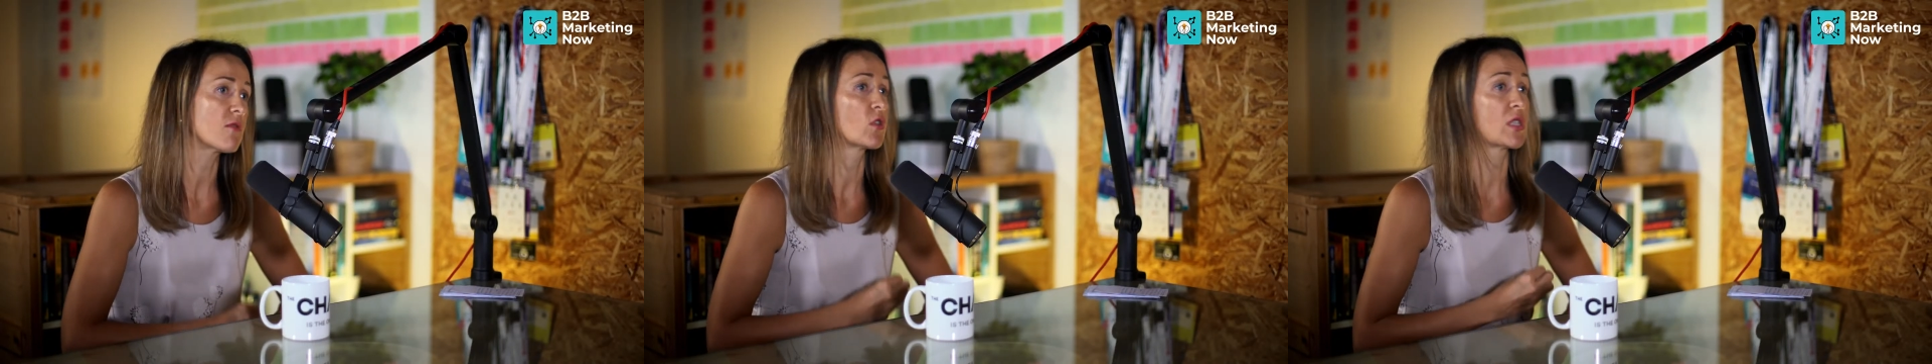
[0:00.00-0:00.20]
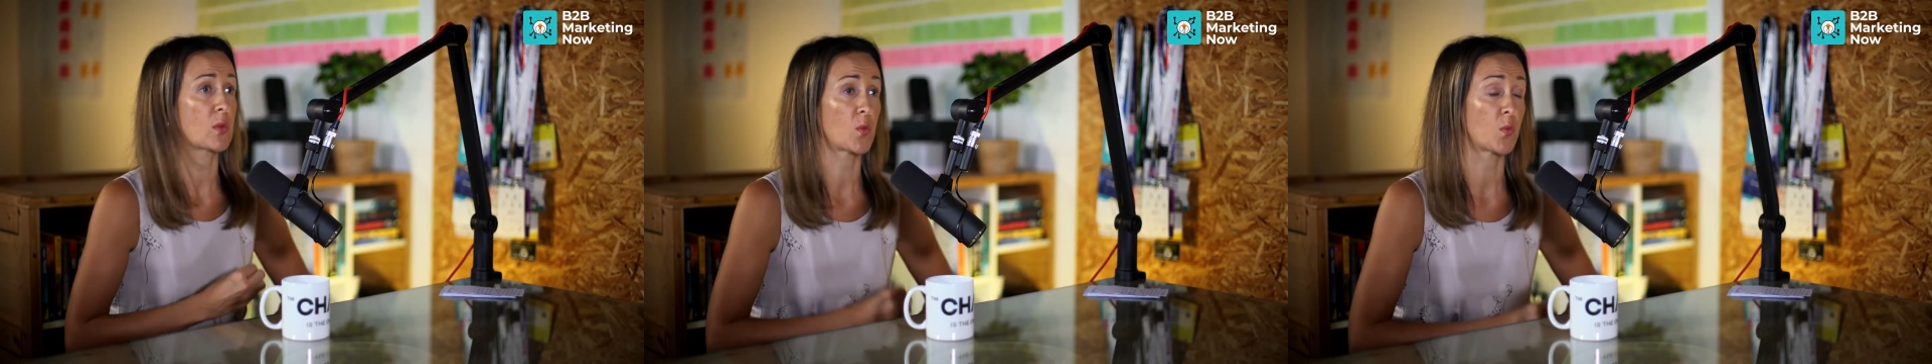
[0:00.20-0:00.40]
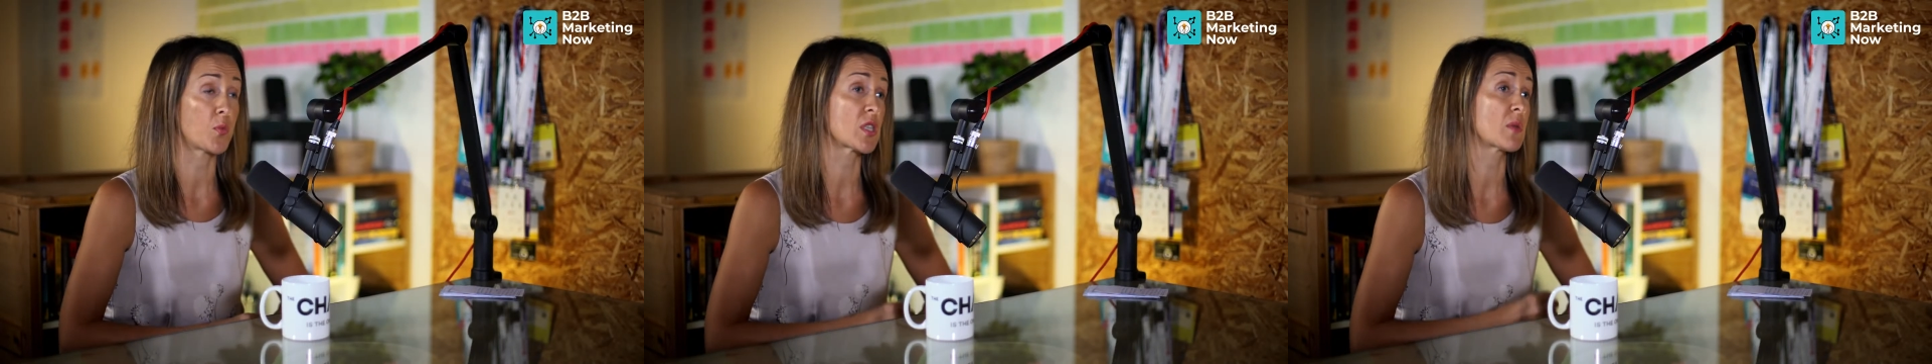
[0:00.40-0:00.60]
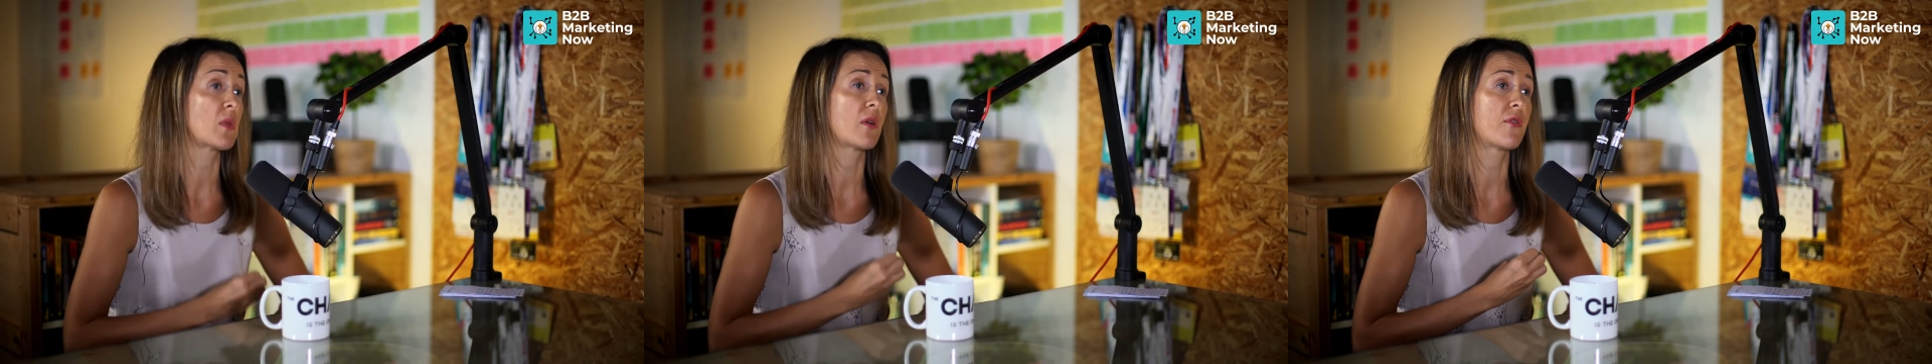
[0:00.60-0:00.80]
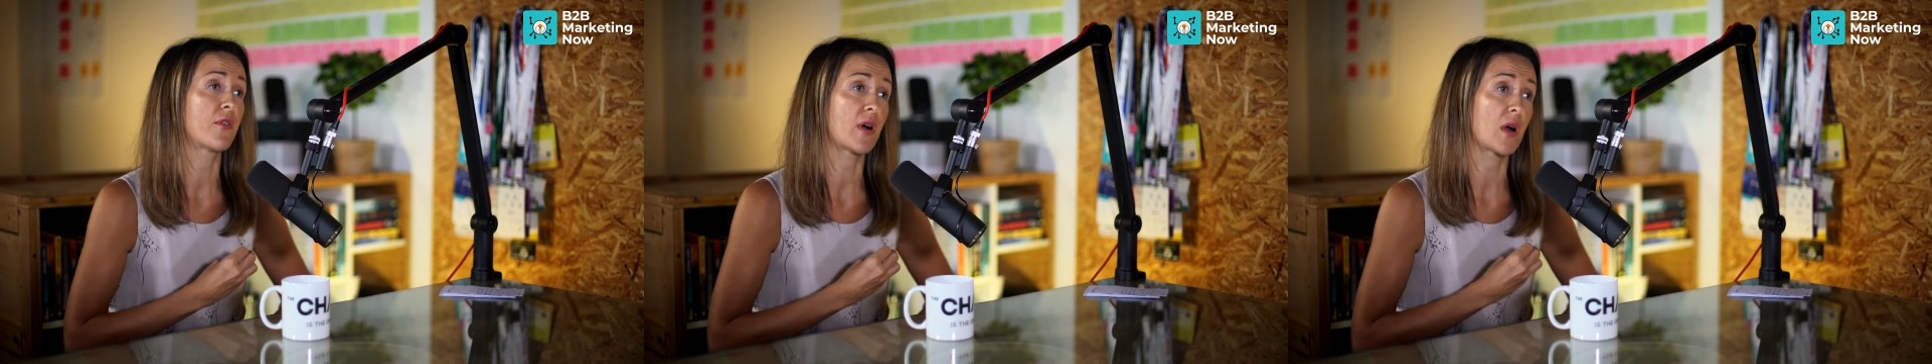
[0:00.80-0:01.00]
What's
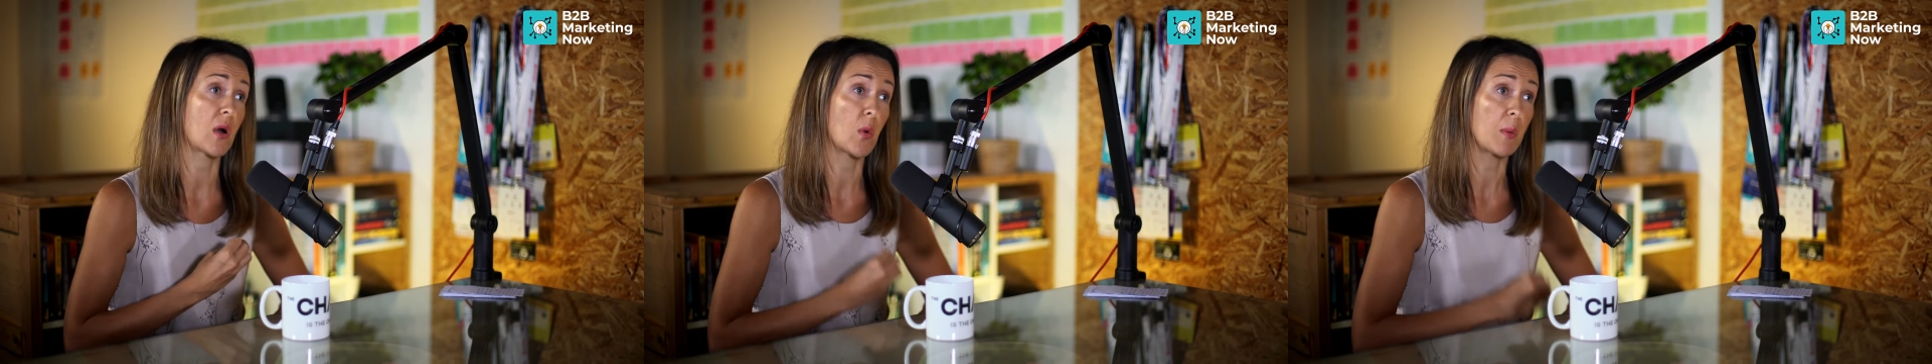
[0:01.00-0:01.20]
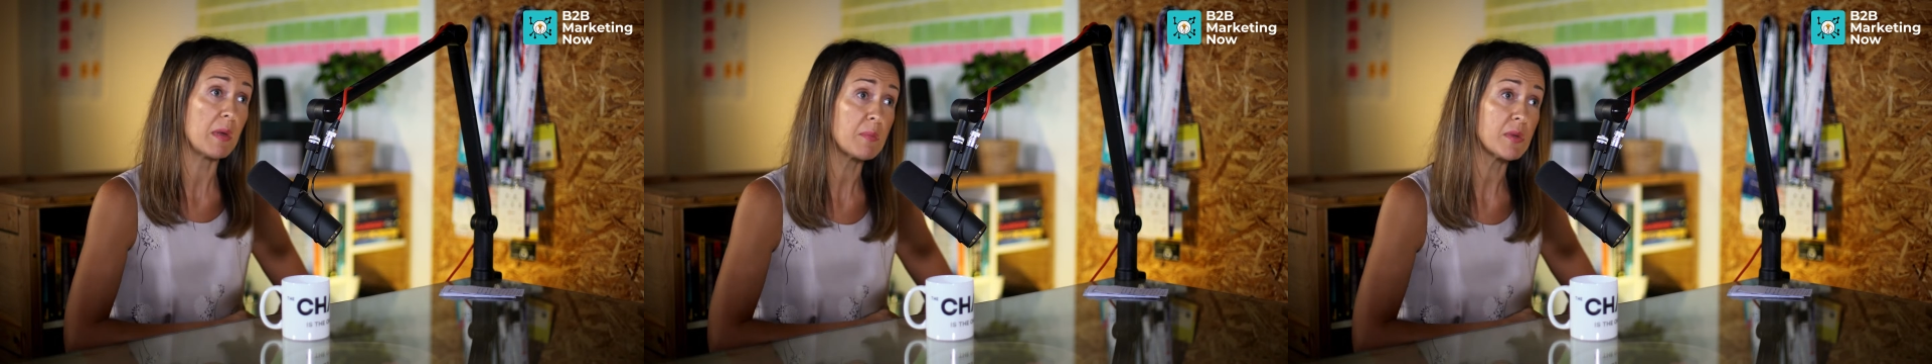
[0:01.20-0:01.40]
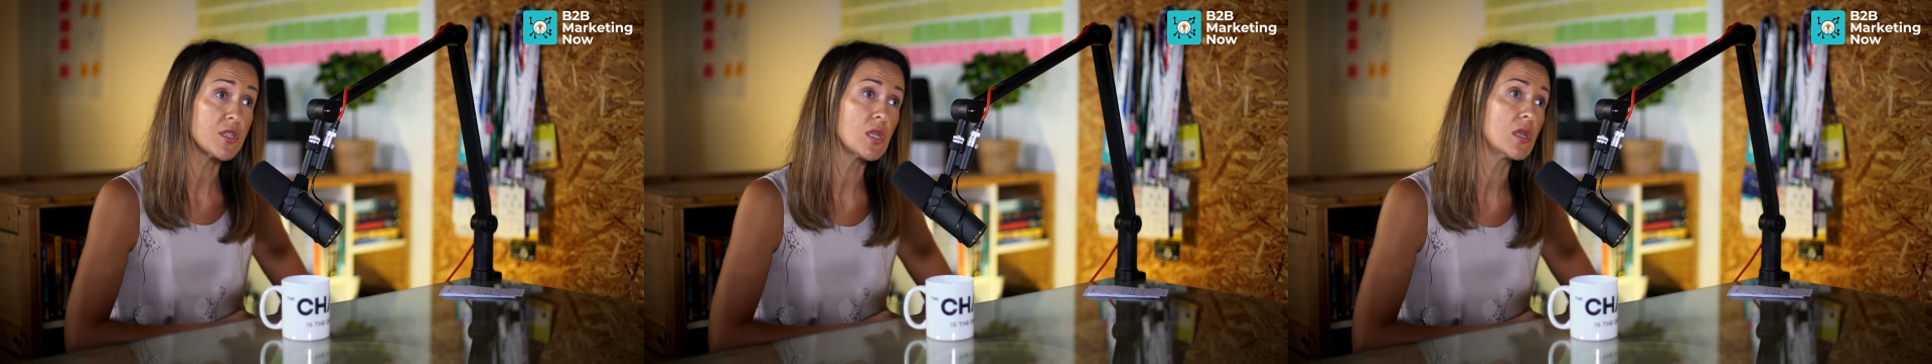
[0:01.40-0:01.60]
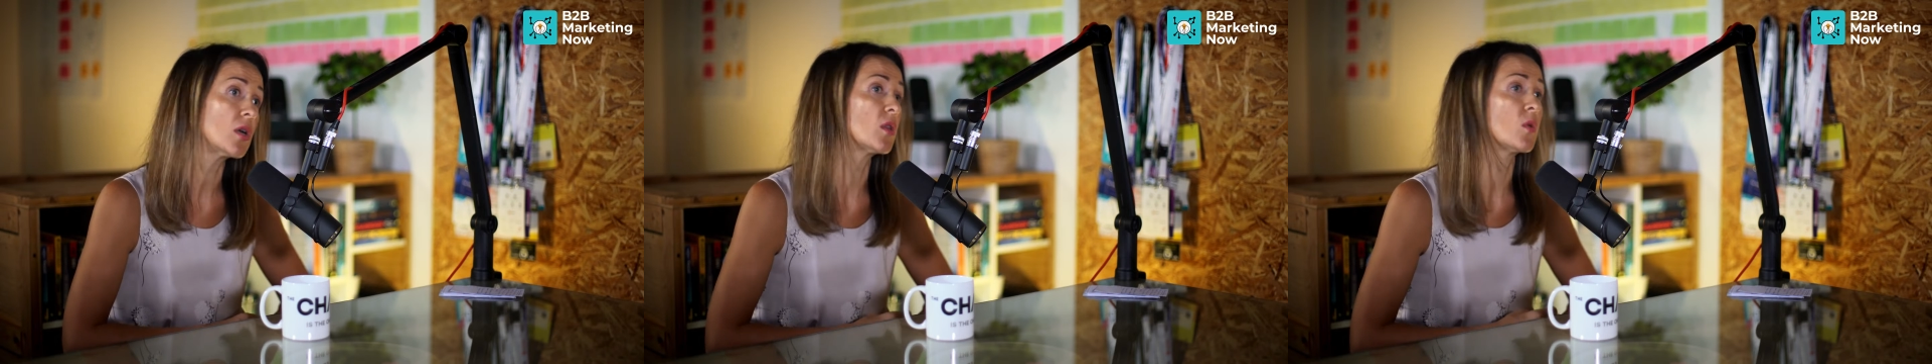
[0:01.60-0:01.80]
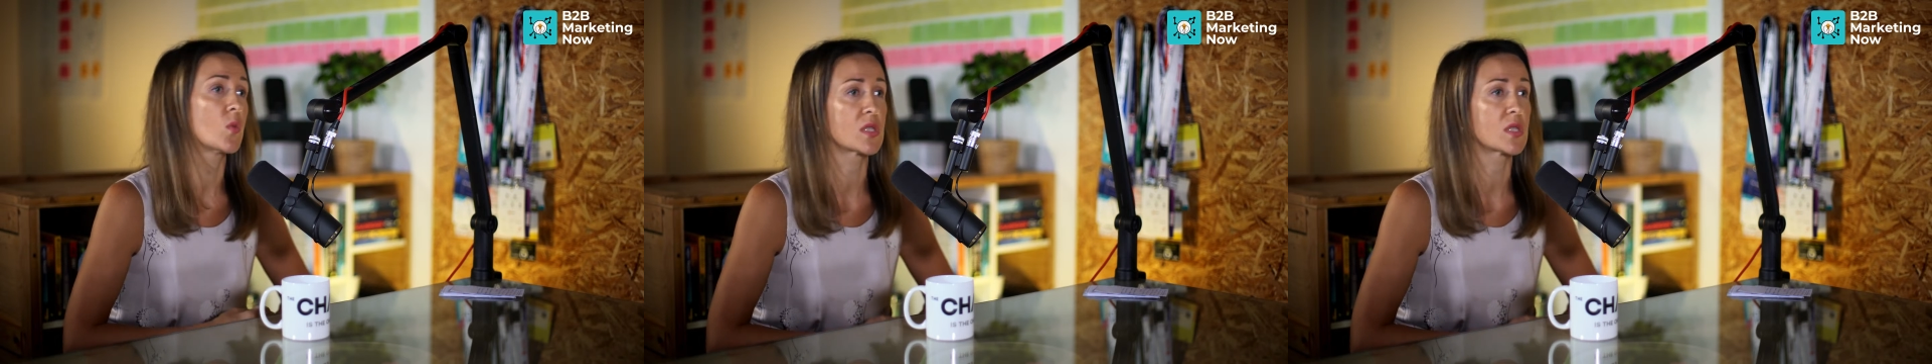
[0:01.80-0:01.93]
possible for our people to learn?